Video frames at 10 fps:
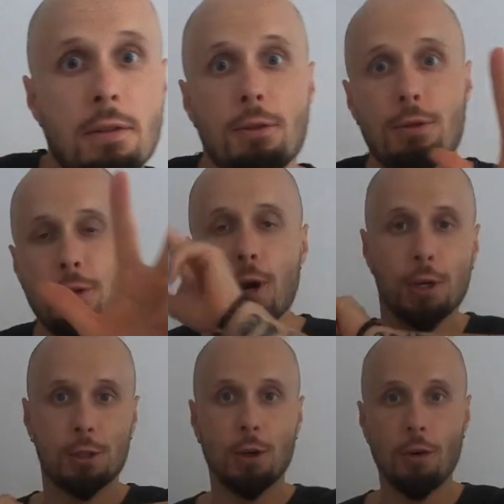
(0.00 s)

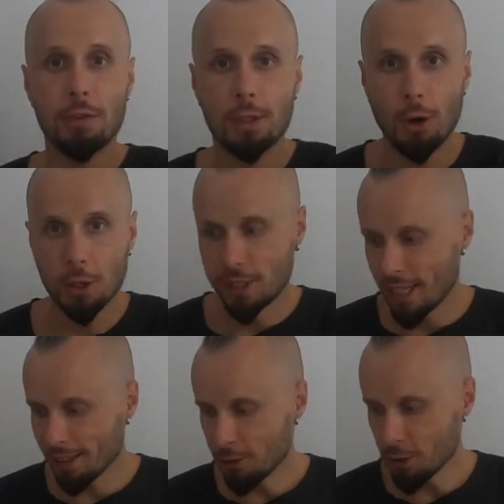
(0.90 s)
Third coffee
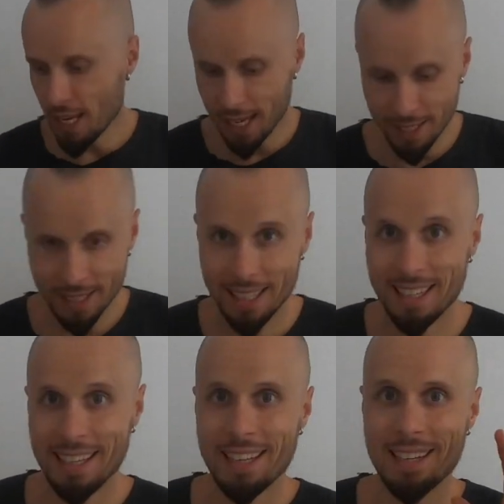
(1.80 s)
cocktail today
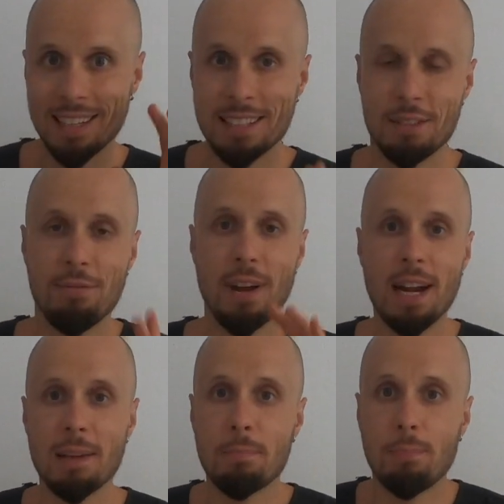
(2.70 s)
is
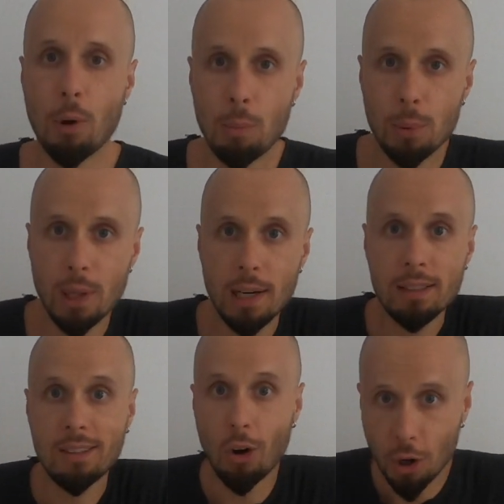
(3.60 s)
very
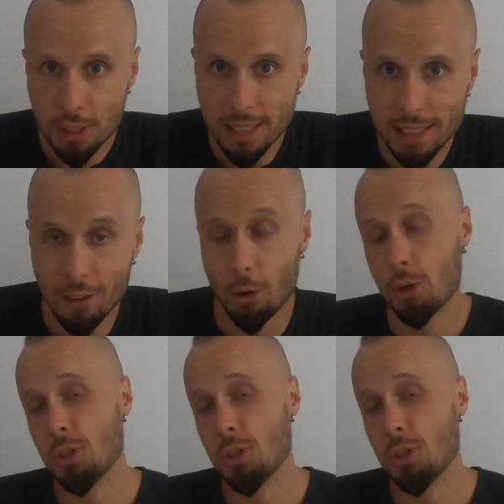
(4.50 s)
popular cocktail or